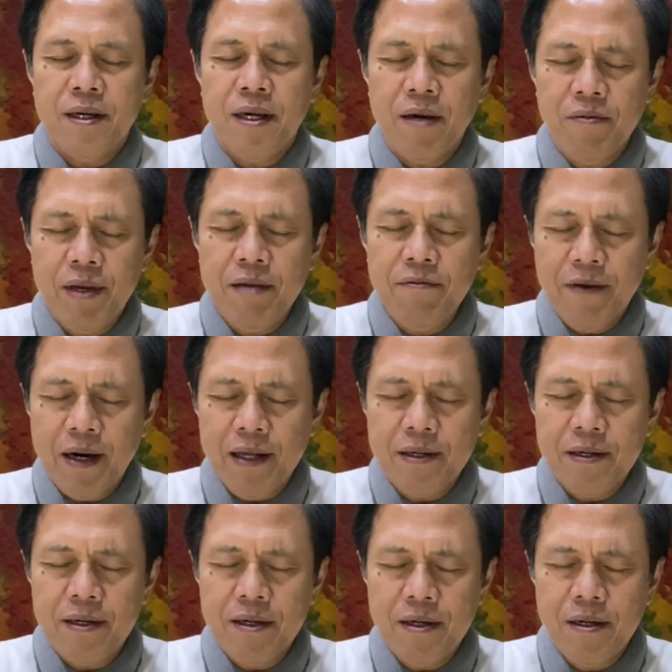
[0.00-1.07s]
Heavenly
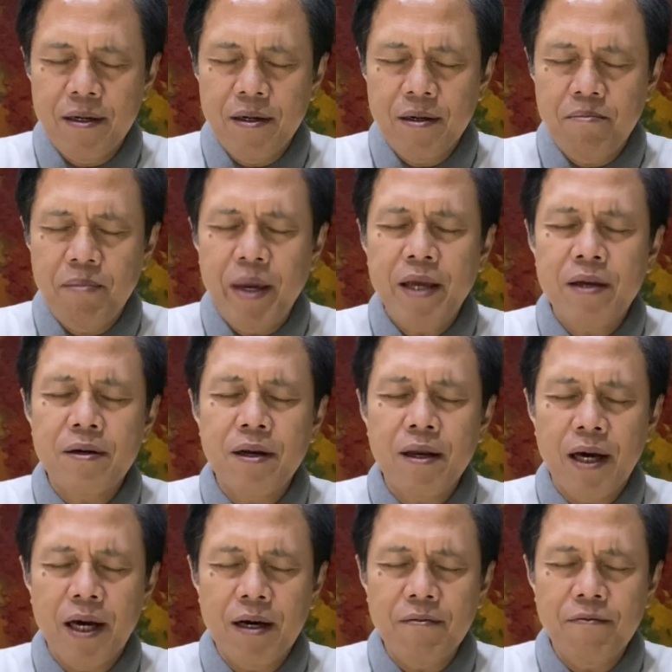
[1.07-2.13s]
Father, may your
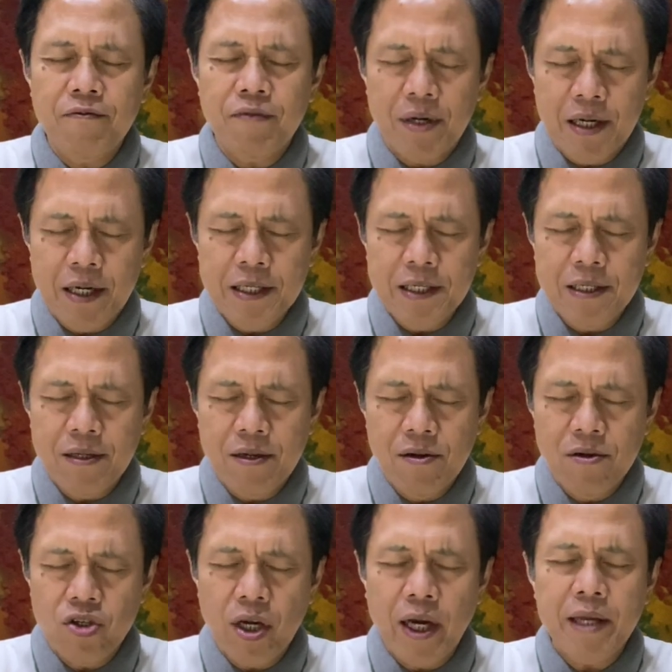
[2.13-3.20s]
love for us
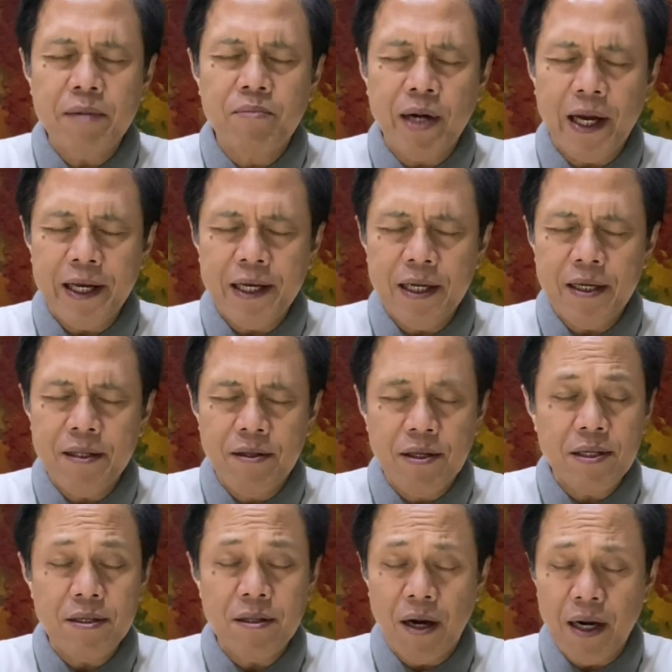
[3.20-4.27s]
shine brightly in
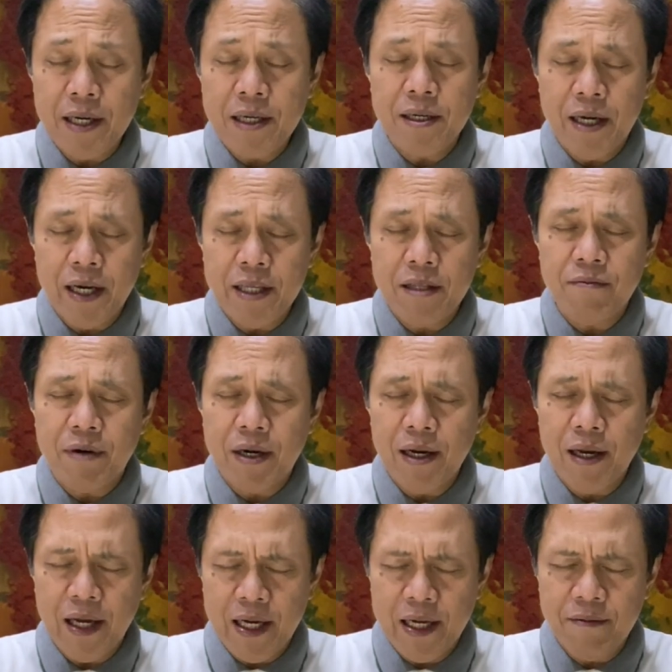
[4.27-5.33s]
this dark night of our
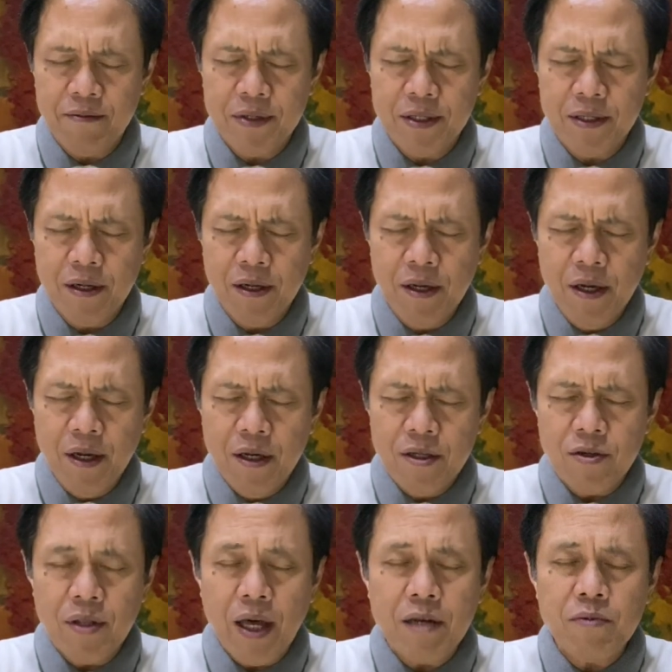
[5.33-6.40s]
lives,
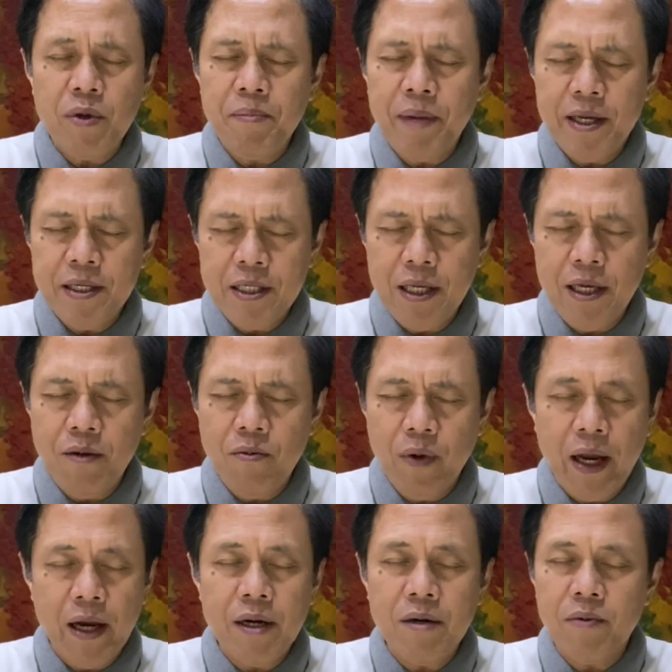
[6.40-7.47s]
so that we may see
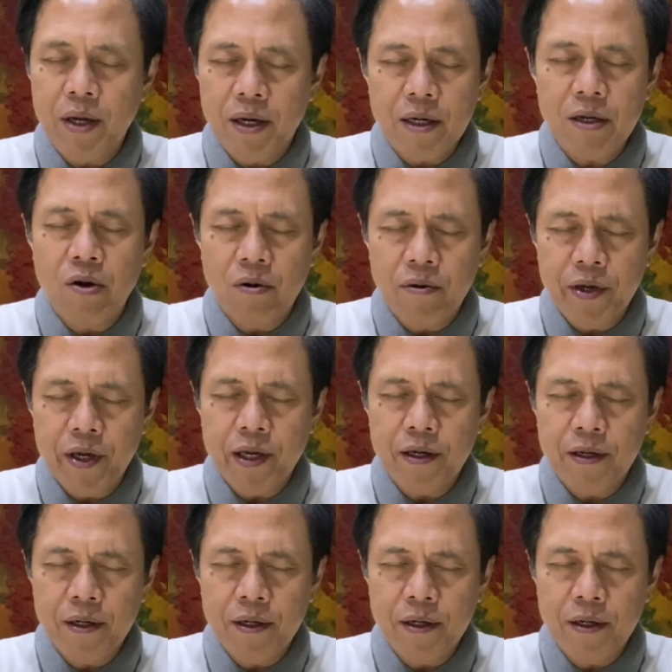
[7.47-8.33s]
where we are going